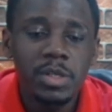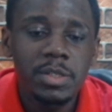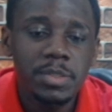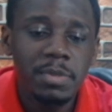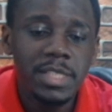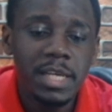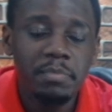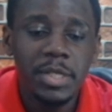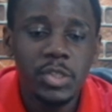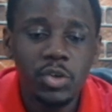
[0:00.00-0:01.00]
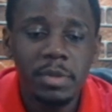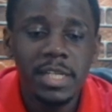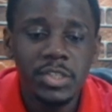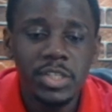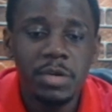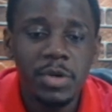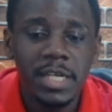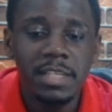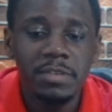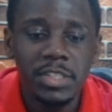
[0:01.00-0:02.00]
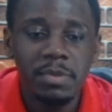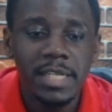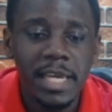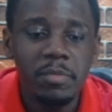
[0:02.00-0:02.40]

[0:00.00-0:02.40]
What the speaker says: Smash like button, comment, and share. Rocker David is my name.